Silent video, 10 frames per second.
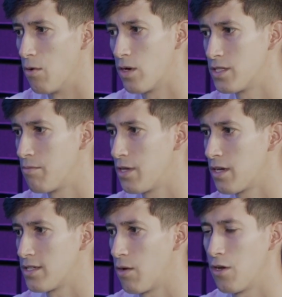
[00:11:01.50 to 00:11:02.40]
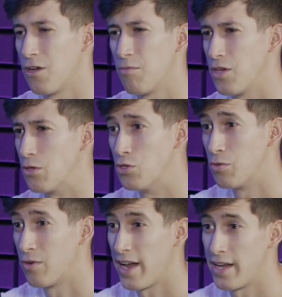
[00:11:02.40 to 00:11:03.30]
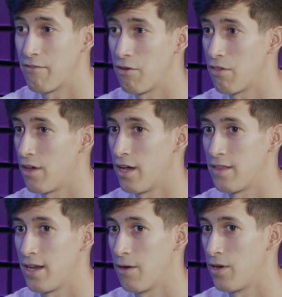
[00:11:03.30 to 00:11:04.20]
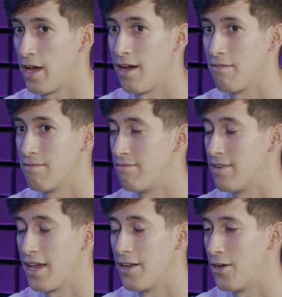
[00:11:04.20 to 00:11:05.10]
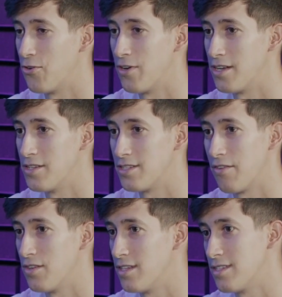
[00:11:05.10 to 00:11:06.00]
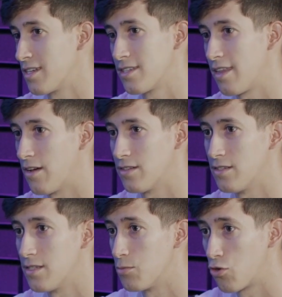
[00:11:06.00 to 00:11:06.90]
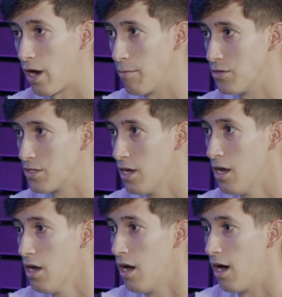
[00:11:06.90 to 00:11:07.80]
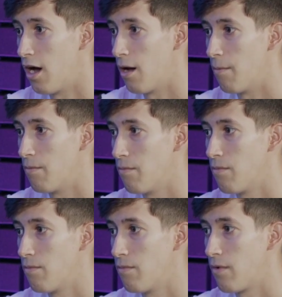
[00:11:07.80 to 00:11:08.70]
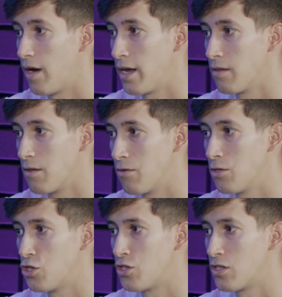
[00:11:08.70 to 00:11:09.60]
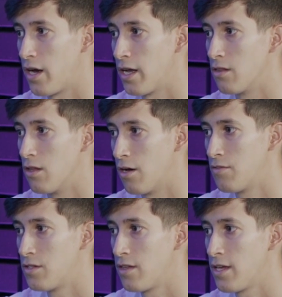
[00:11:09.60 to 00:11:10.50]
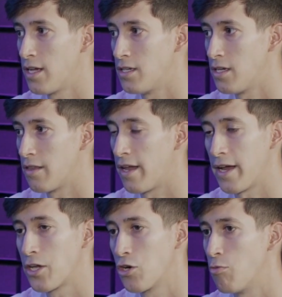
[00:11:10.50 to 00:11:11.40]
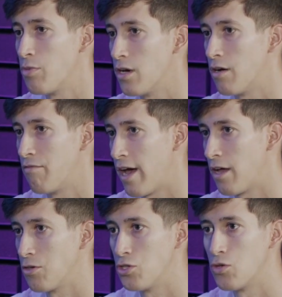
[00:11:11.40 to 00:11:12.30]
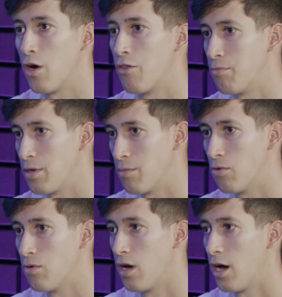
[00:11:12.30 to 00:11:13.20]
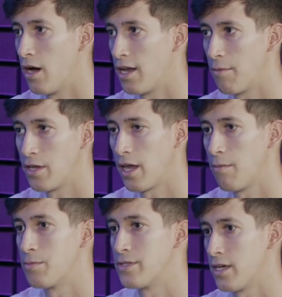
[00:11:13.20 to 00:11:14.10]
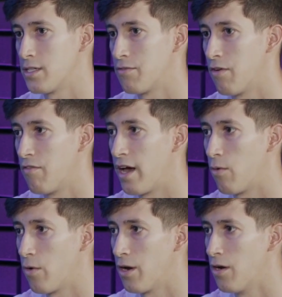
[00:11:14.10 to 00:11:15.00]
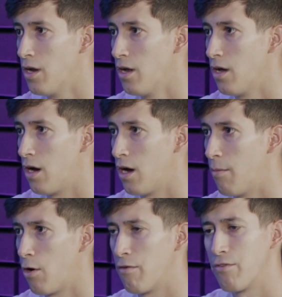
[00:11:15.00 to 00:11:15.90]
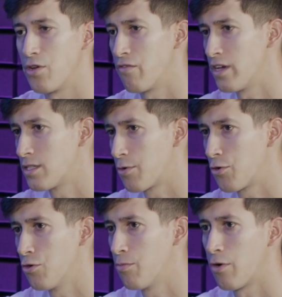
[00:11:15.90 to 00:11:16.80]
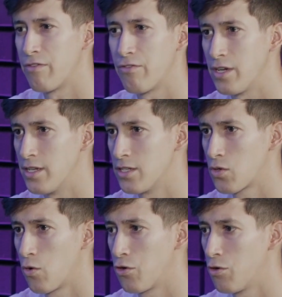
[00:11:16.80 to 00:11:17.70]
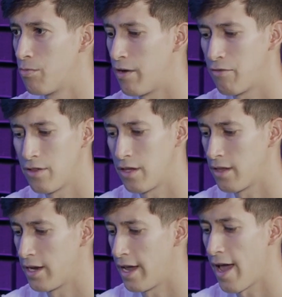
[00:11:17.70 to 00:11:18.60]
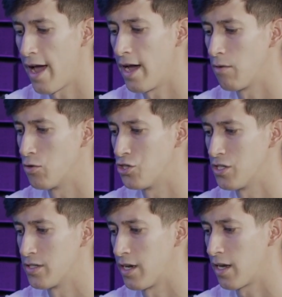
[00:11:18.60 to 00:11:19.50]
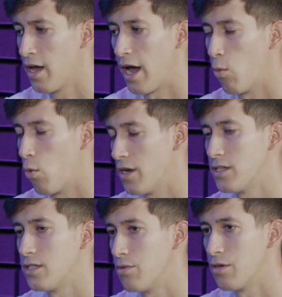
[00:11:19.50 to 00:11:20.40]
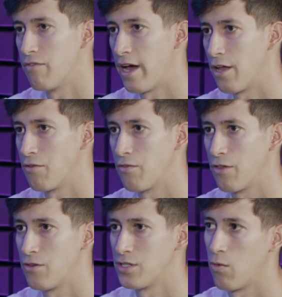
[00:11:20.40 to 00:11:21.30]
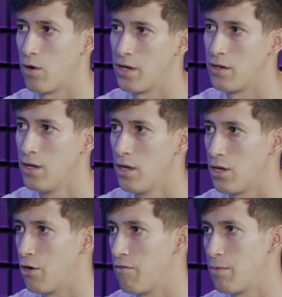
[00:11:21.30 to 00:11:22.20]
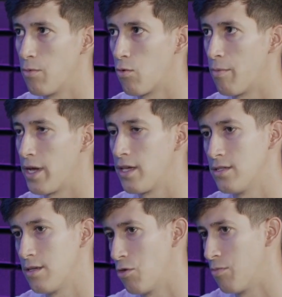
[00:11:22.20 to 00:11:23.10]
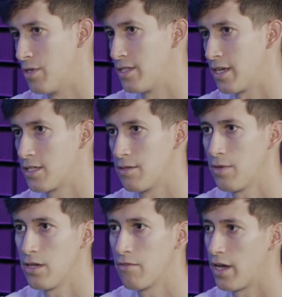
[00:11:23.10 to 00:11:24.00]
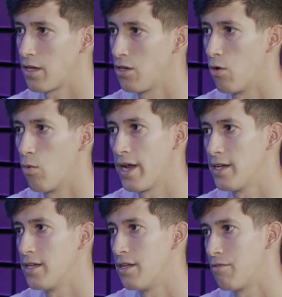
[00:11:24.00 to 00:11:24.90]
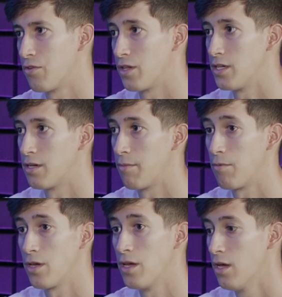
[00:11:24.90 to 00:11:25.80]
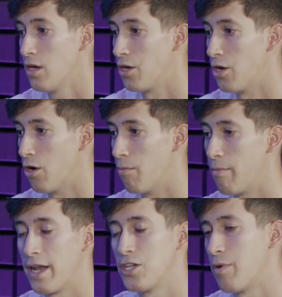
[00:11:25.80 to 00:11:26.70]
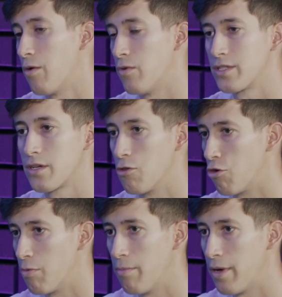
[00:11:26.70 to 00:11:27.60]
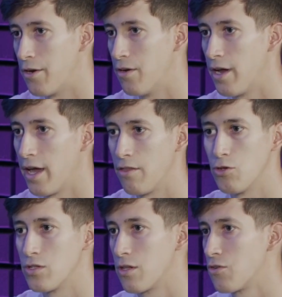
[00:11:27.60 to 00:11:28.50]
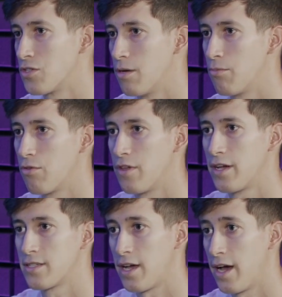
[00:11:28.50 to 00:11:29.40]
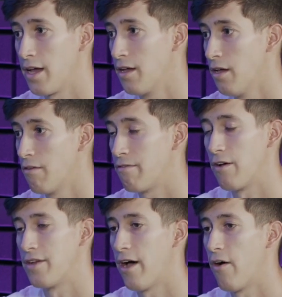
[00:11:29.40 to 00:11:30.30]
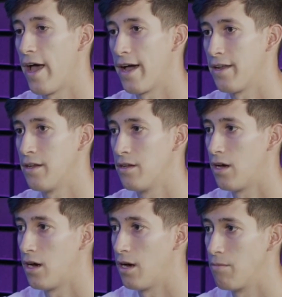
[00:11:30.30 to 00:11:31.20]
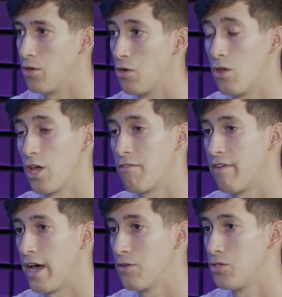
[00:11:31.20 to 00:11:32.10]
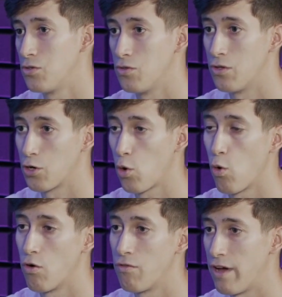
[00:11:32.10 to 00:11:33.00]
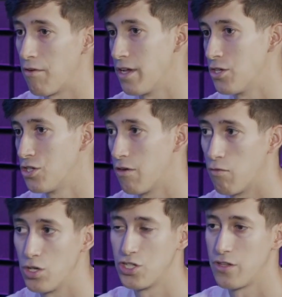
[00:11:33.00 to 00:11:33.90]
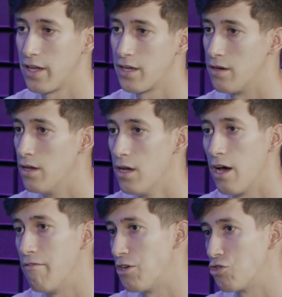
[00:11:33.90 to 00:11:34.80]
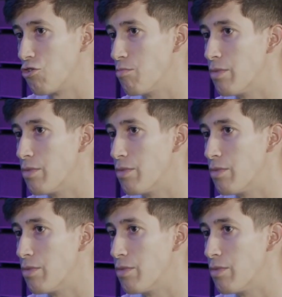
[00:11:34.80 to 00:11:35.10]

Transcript: it wasn't because I wanted to be a YouTuber. I never thought that I would have 976,000 mm -hmm. subscribers. Um, I literally just I loved the idea that I could be of value to other people, uh, and I became obsessive of that. Where um, our free Facebook group, our free Discord group, everything that I had was just like I wanted to be of value for others. I wanted, you know, if people were making similar mistakes to me, of like you know what I did differently to maybe you know manage my risk a little bit better. Yeah. And those little simple things I found out added, um, you know, a lot of value to their core foundation of which they can eventually